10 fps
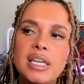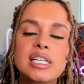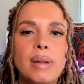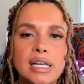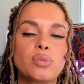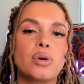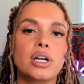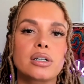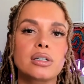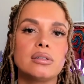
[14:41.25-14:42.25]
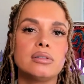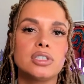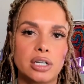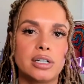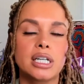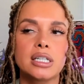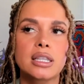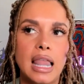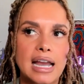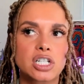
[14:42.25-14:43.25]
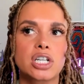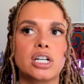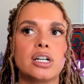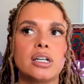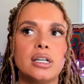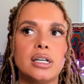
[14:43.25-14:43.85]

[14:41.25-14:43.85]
his best work, Jerry did last year,